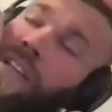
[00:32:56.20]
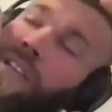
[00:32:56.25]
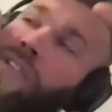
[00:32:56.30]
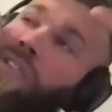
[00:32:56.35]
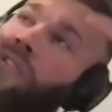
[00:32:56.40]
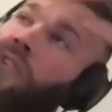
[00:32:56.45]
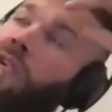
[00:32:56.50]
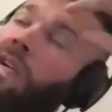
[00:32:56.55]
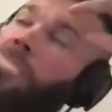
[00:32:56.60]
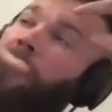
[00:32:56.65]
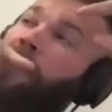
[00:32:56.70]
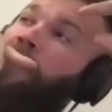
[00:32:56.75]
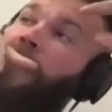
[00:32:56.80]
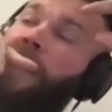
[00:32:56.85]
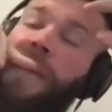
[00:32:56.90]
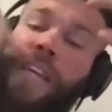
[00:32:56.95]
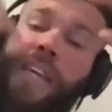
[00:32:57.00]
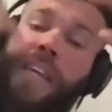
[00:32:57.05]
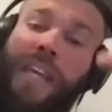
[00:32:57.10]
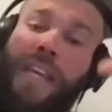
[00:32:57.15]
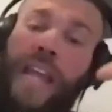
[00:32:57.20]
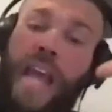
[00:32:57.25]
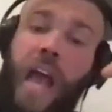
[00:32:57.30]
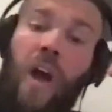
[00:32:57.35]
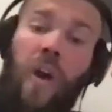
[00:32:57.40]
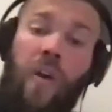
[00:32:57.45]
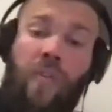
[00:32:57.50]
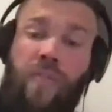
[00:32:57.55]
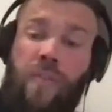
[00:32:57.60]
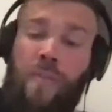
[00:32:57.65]
sort of beacon
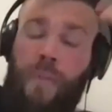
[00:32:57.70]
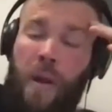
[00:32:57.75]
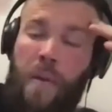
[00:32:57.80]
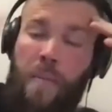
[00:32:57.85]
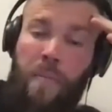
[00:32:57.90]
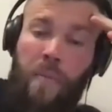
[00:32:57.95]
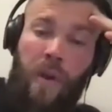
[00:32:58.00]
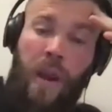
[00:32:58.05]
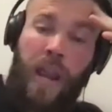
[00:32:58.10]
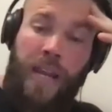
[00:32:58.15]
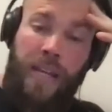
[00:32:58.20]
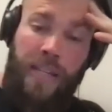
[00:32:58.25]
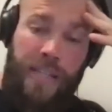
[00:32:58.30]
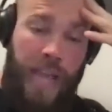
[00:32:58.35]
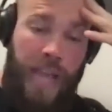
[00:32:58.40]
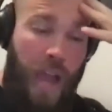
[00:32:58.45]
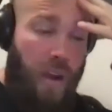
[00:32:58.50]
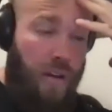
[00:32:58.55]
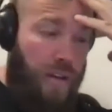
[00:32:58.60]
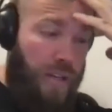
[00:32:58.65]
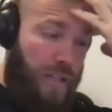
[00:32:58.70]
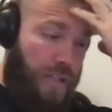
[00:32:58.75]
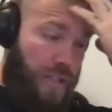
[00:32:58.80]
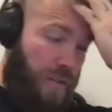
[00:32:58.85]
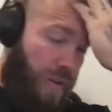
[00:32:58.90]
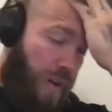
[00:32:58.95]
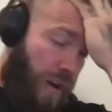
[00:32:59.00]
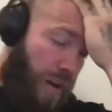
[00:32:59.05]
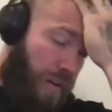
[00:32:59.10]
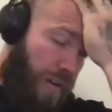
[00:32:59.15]
out from our brain down
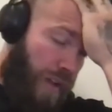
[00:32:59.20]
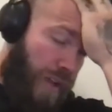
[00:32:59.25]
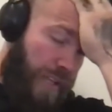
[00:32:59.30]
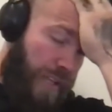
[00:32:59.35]
into our